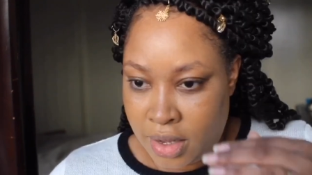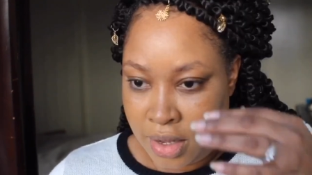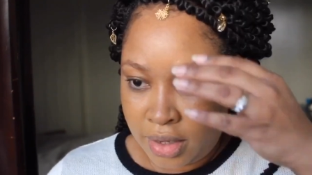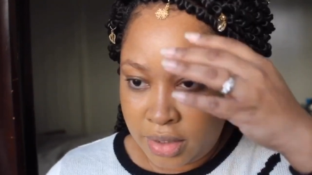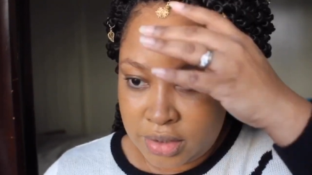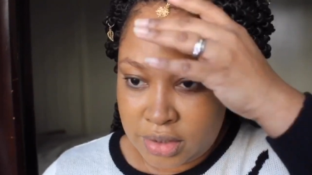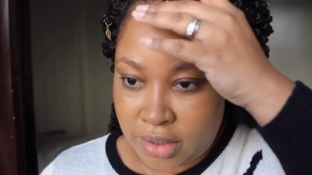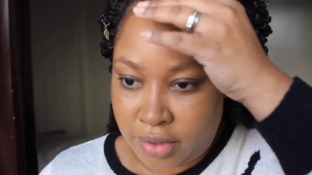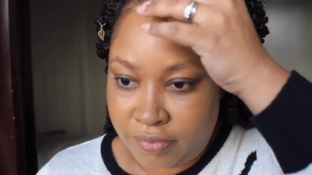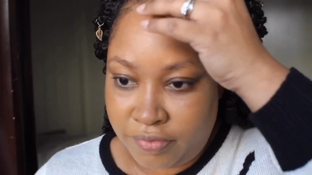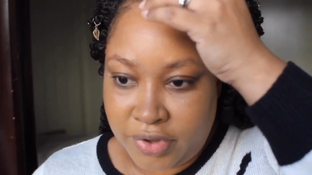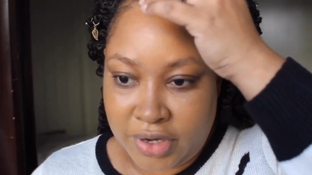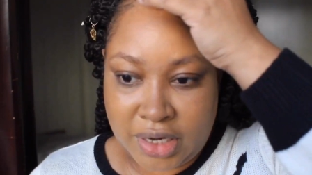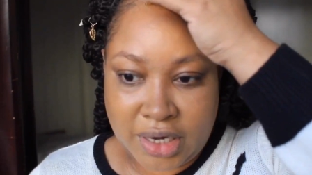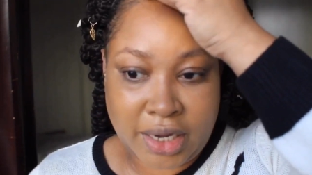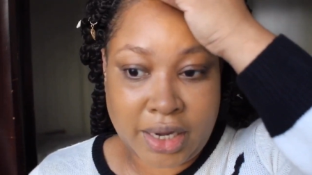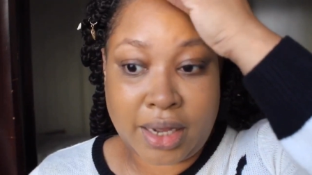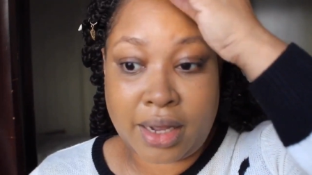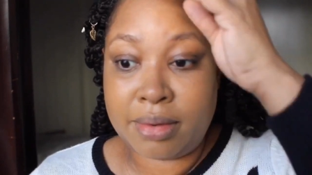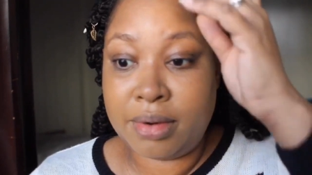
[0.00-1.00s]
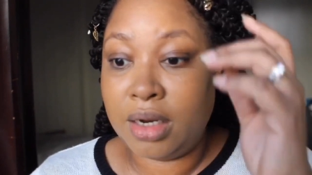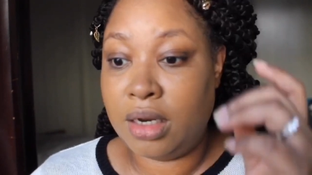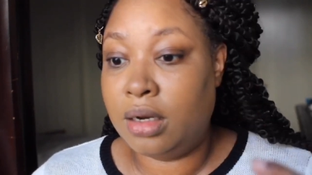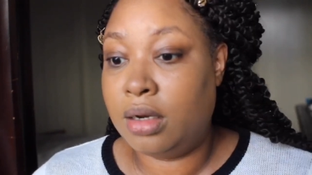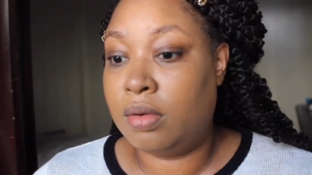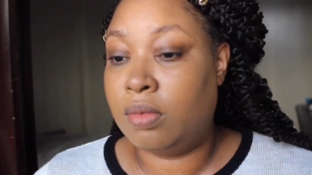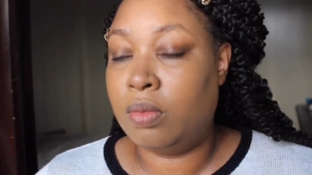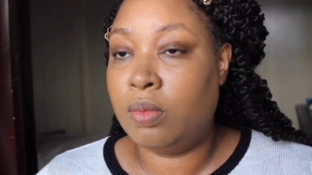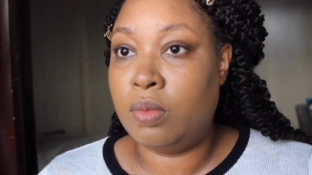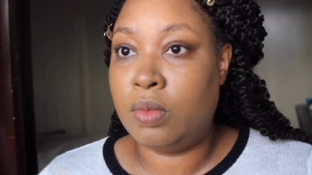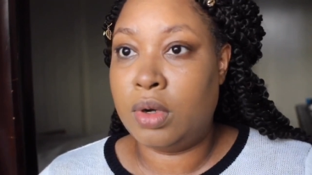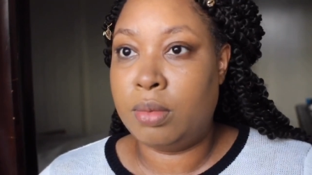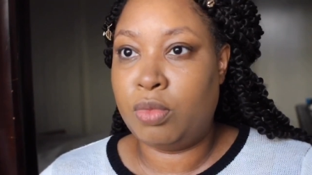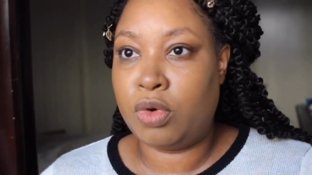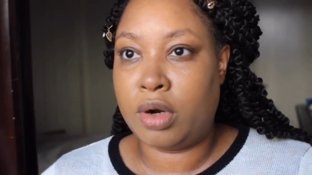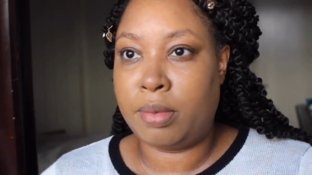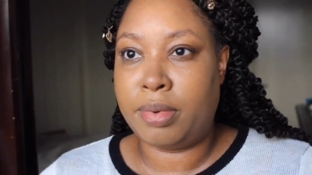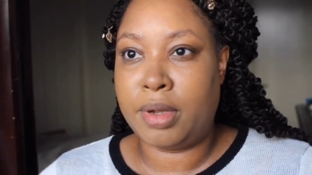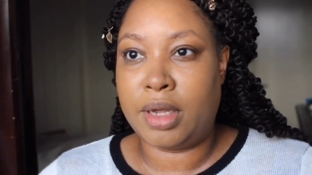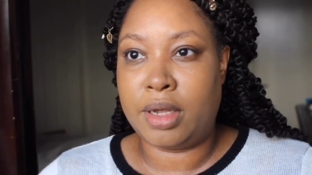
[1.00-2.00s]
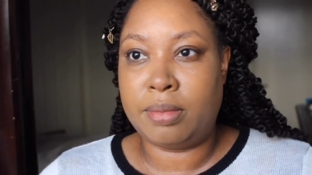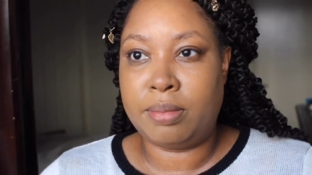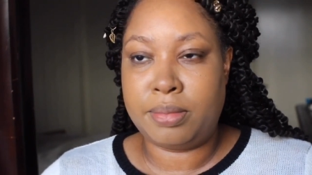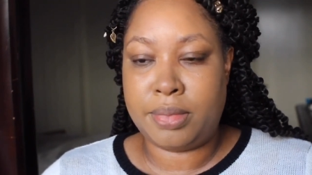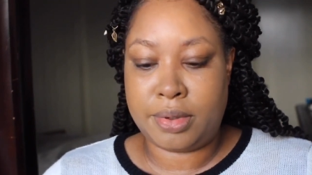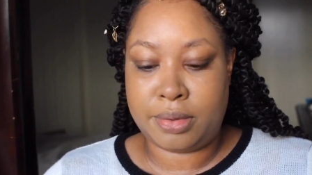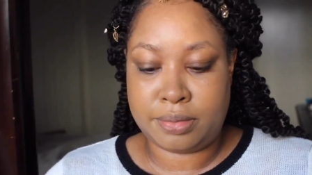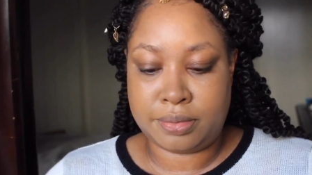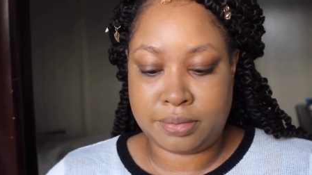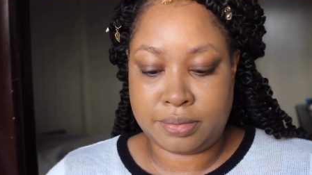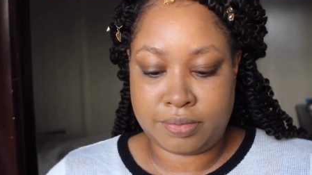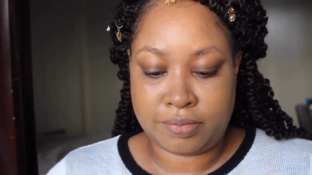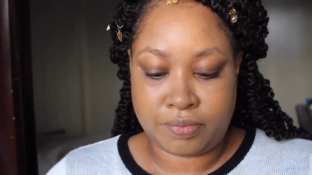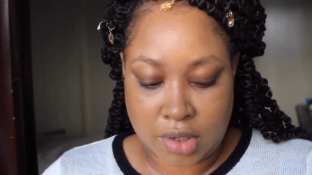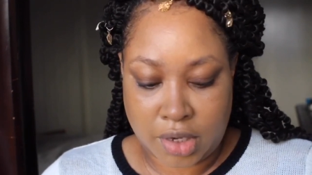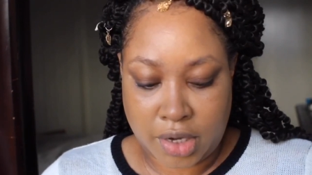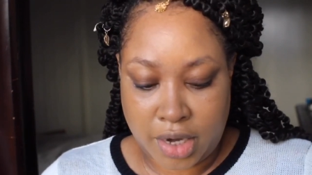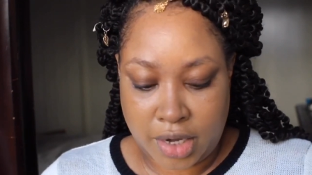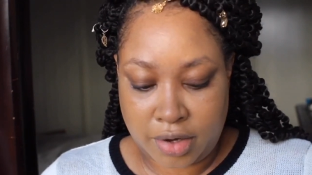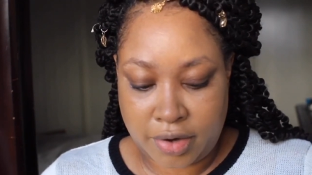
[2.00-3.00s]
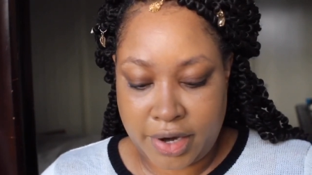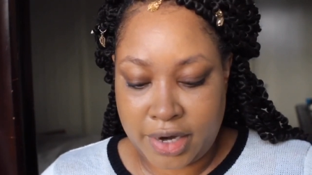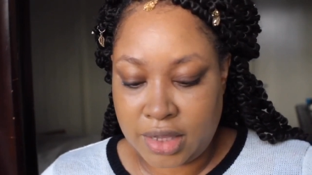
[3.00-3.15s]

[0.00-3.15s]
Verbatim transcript: So I'm feeling like I need one more pump. Cover I